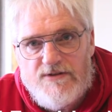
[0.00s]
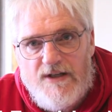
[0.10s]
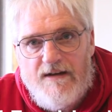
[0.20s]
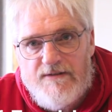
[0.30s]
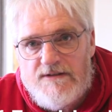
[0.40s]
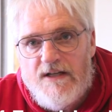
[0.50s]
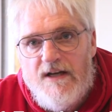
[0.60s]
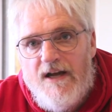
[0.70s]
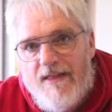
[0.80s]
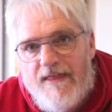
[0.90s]
Chavez,
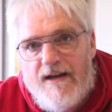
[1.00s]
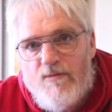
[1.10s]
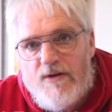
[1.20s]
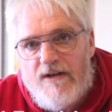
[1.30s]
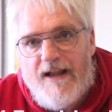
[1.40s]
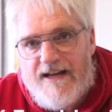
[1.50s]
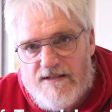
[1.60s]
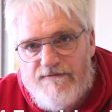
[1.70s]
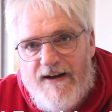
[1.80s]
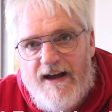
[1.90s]
they wouldn't
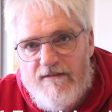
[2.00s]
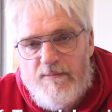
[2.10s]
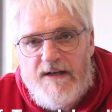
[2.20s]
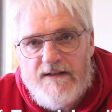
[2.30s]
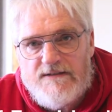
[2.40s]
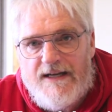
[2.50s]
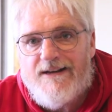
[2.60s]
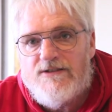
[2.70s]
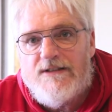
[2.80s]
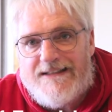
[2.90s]
last five minutes
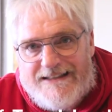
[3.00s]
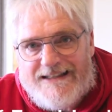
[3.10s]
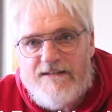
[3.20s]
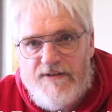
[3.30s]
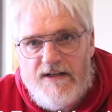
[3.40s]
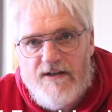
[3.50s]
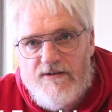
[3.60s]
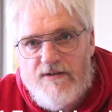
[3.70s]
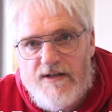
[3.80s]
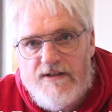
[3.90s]
actually living
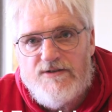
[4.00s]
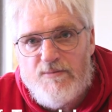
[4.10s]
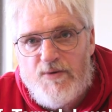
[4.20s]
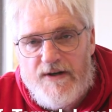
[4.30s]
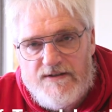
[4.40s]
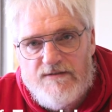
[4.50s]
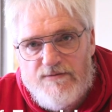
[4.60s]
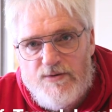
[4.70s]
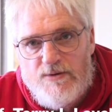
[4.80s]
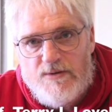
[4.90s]
under his oppressive
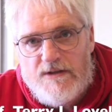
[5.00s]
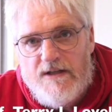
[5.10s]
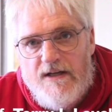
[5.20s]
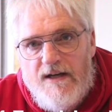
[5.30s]
rule.